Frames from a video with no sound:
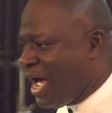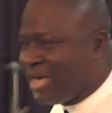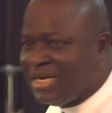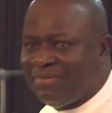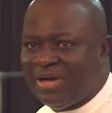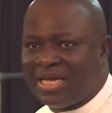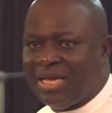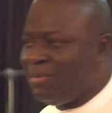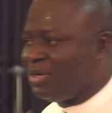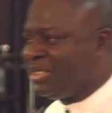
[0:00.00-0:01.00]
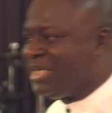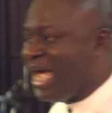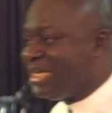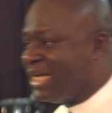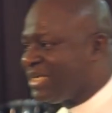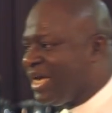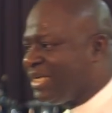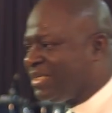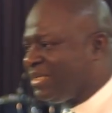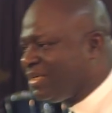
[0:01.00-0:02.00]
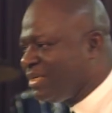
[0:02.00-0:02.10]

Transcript: and never came or died that night.